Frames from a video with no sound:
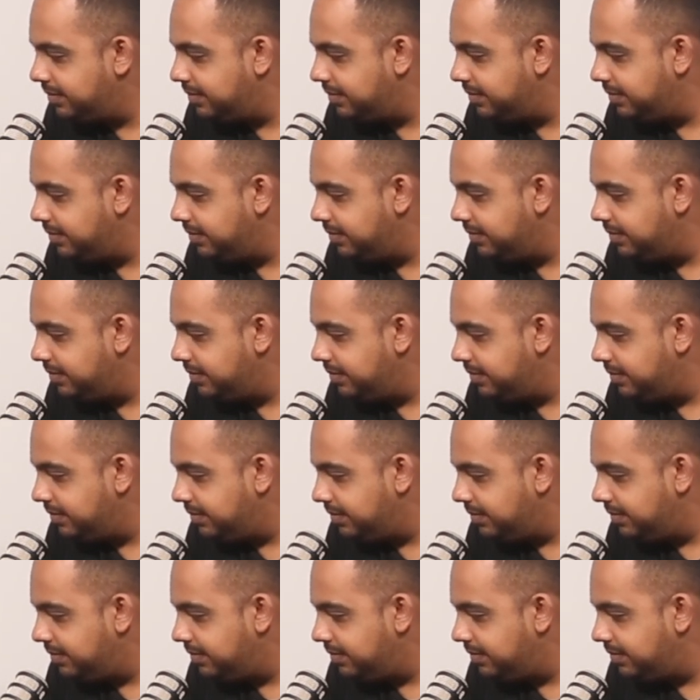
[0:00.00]

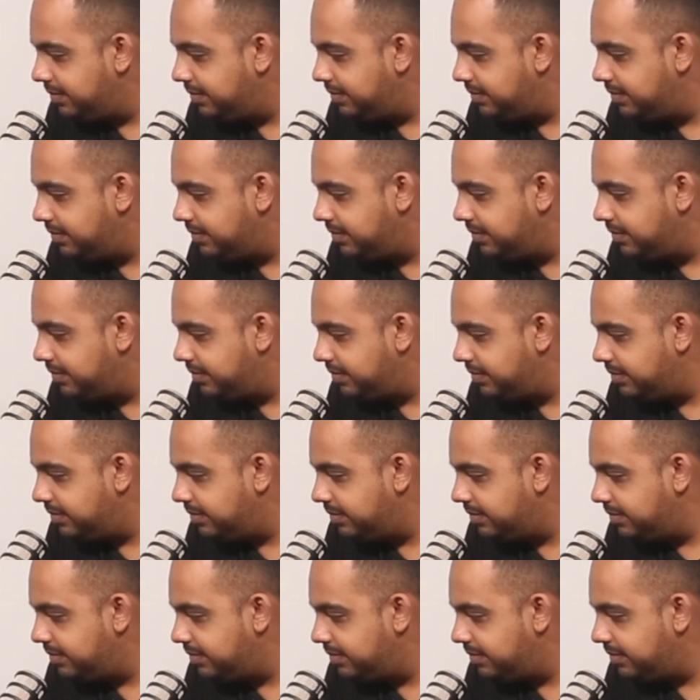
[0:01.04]

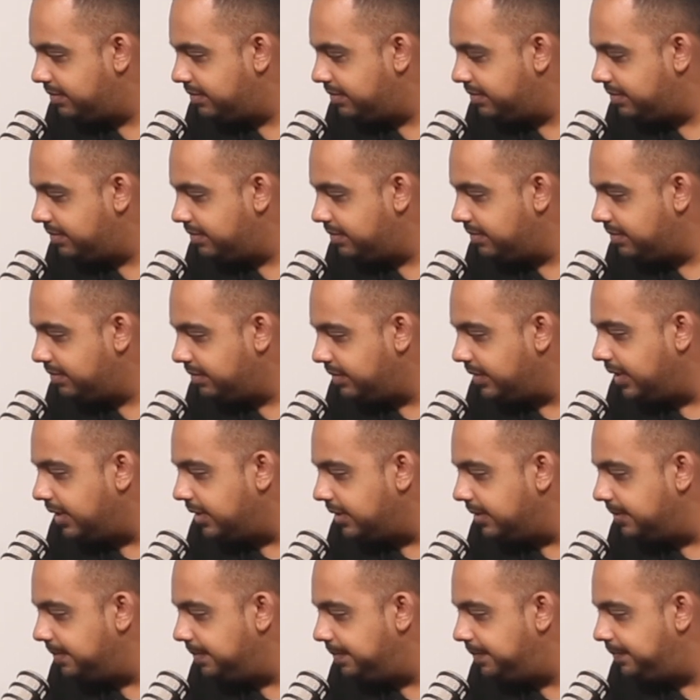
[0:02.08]

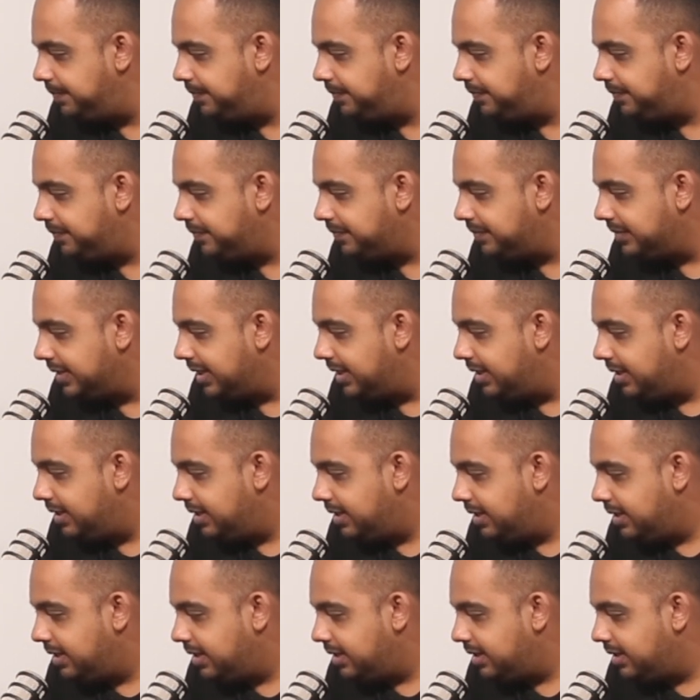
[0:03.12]

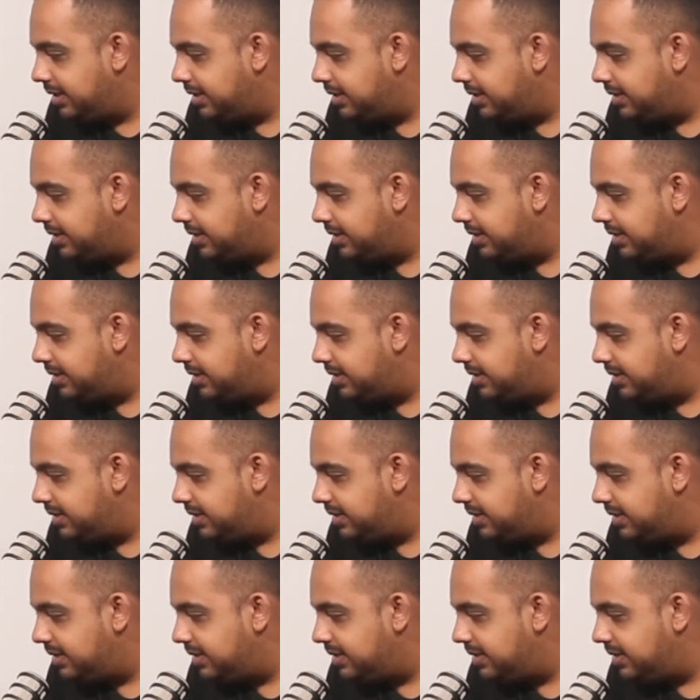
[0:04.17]

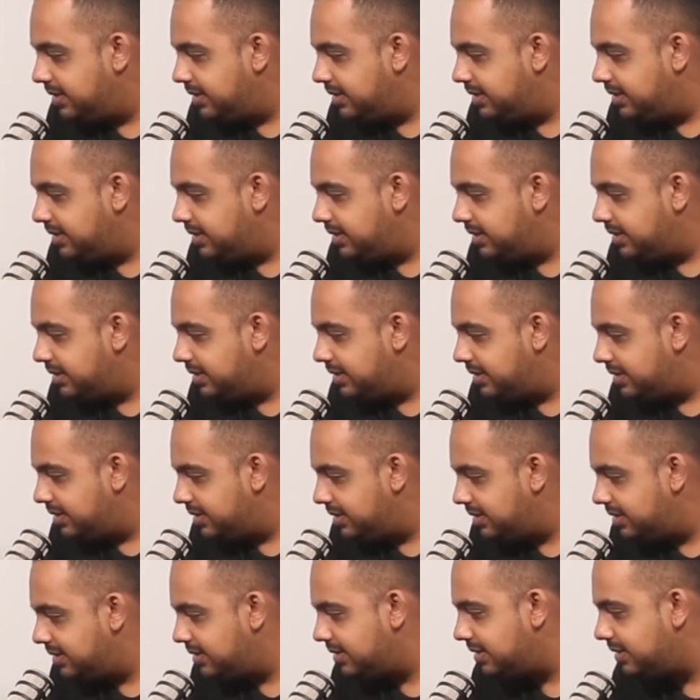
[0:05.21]

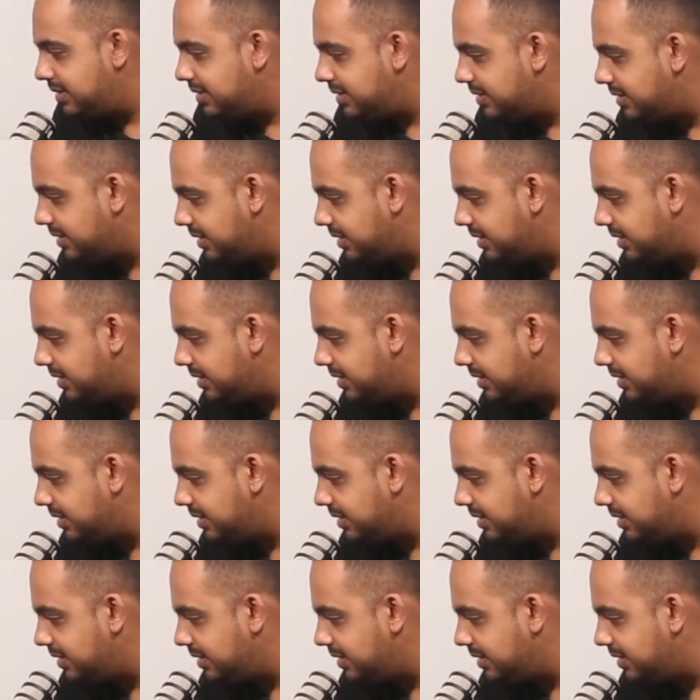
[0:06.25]
(not speaking)